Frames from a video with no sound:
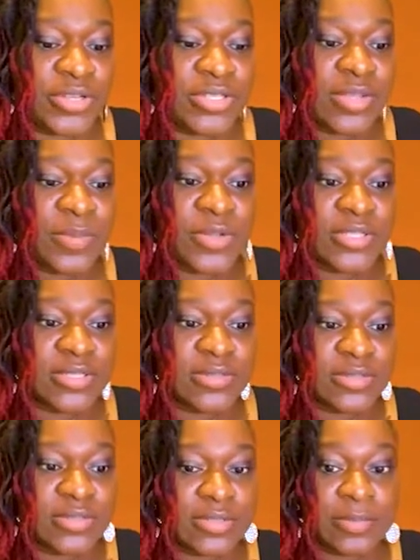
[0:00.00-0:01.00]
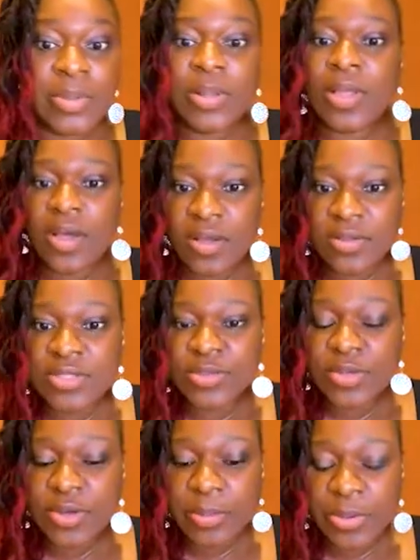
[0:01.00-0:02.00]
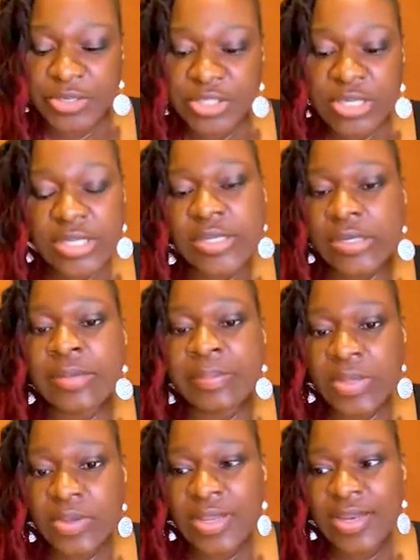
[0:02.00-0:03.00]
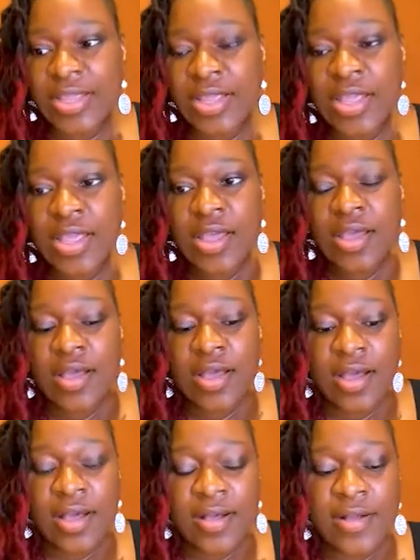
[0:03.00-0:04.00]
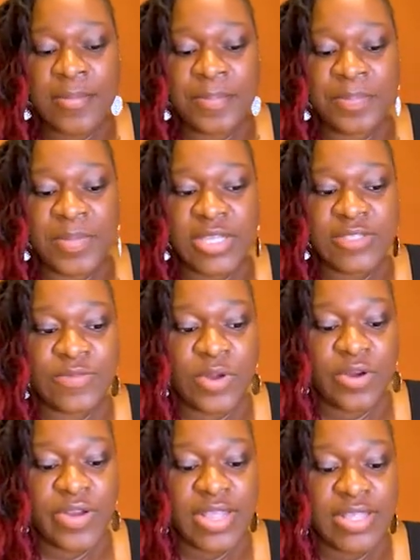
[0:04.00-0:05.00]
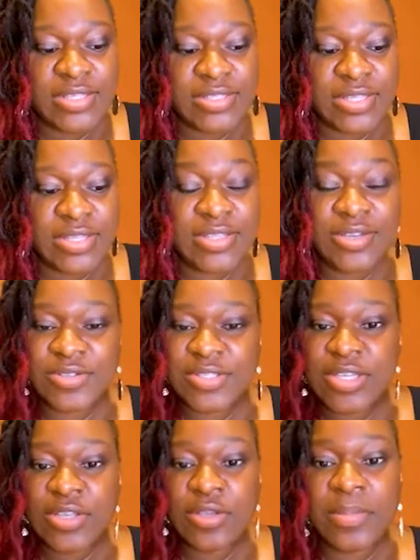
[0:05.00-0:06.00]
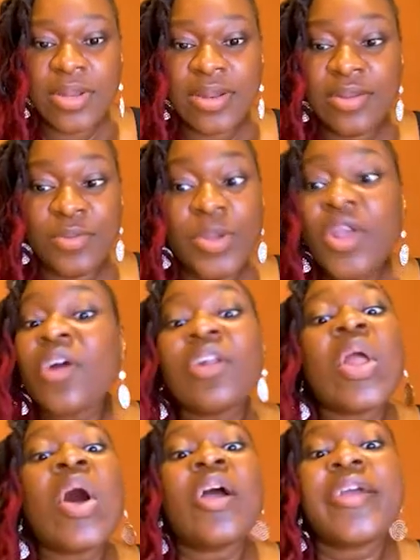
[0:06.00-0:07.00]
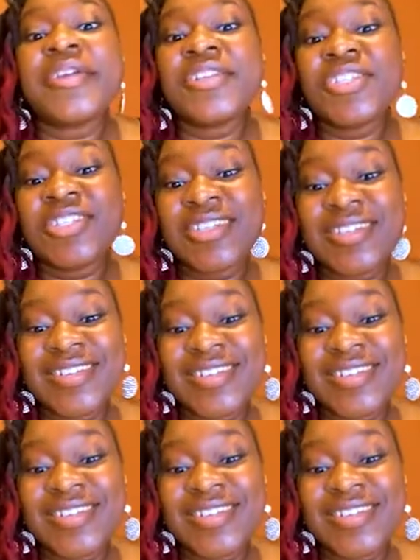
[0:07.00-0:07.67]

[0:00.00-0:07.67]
someone to belong to a particular community. As far as the nursing community, we are large.